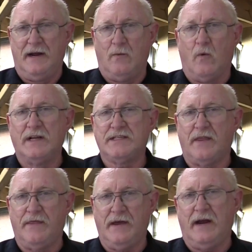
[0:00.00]
Once
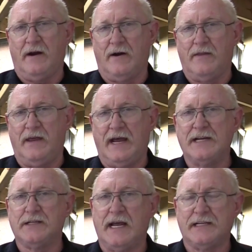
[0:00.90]
there, the
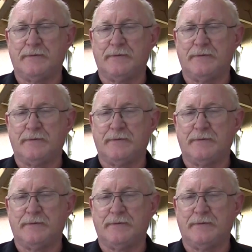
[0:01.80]
engine has